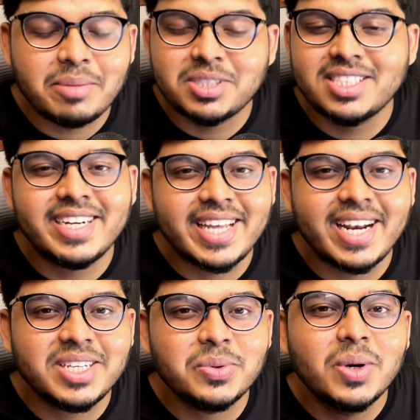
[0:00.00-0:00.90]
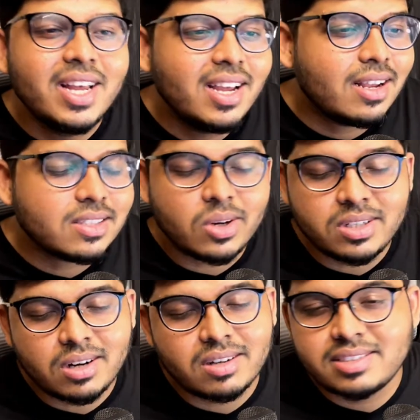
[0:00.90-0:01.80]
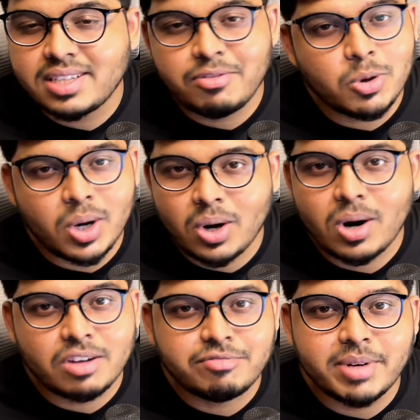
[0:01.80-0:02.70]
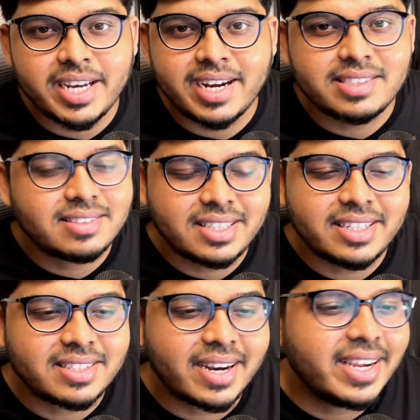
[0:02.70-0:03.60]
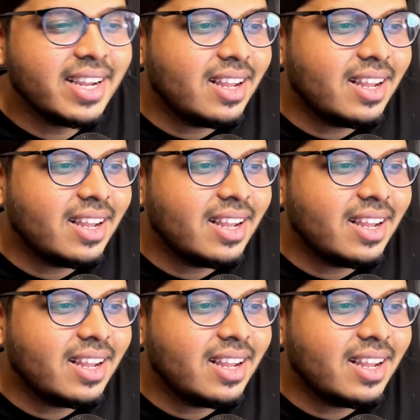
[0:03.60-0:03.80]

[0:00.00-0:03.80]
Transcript: I'm still telling you, it's going to save you a lot of money, guys. Seriously.